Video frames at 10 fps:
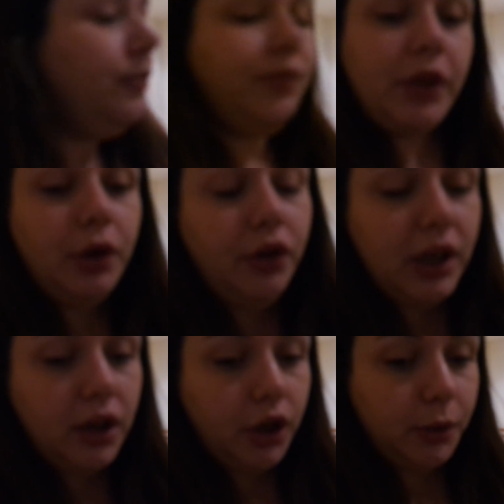So I'm gonna
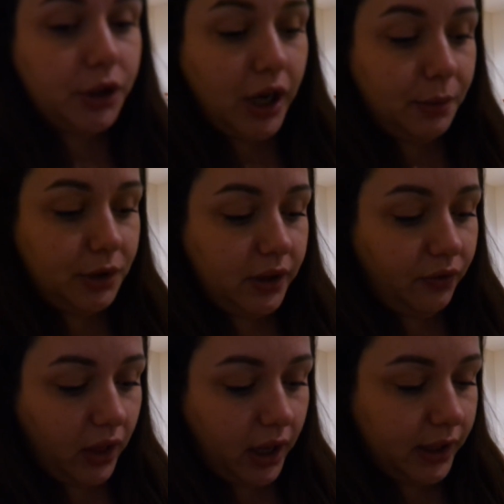read a couple of chapters
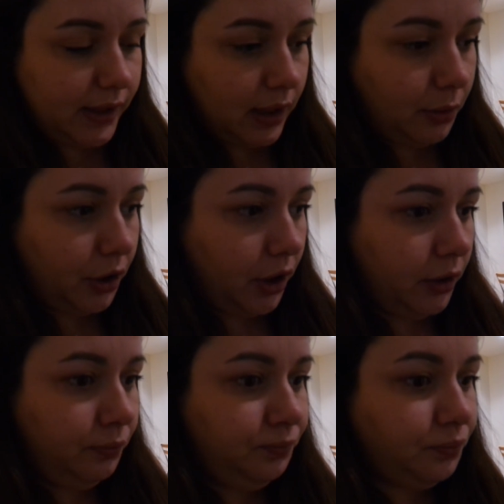of this, then I'm
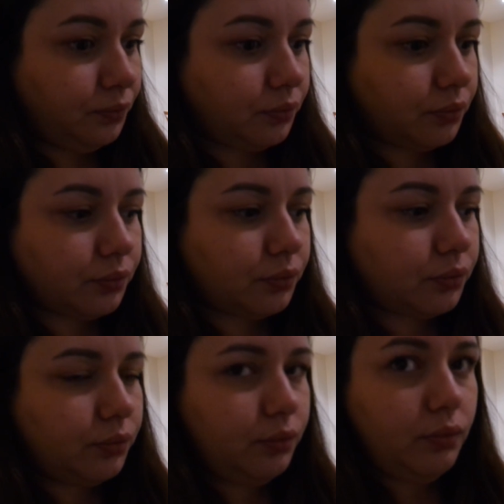gonna
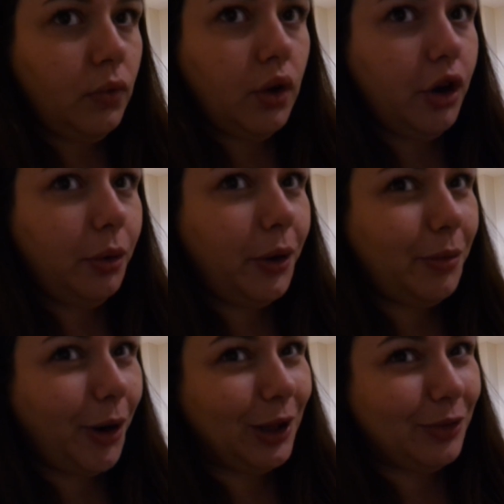open a
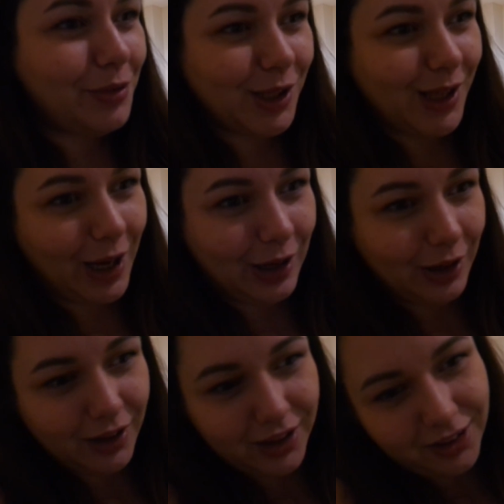bottle of
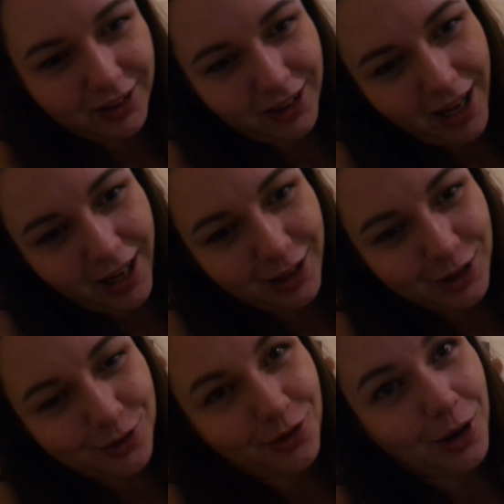Prosecco
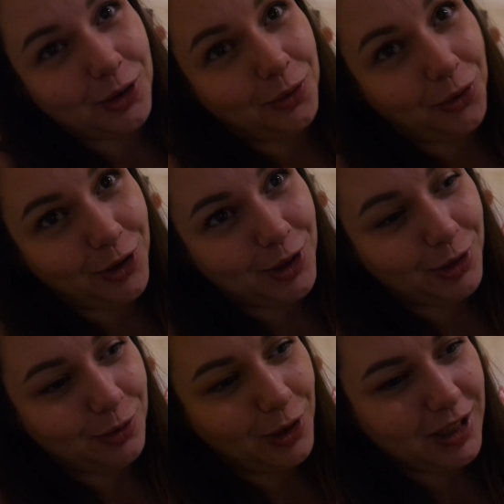and wrap some
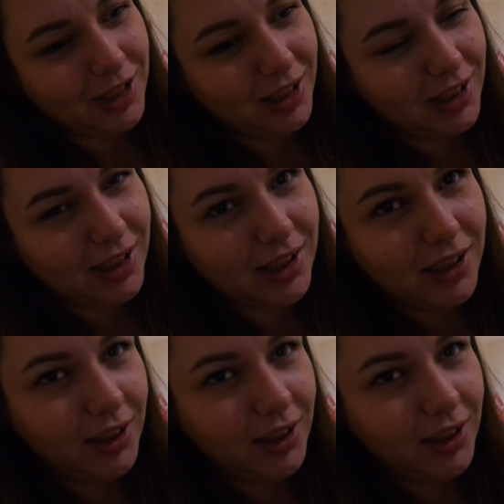Christmas presents.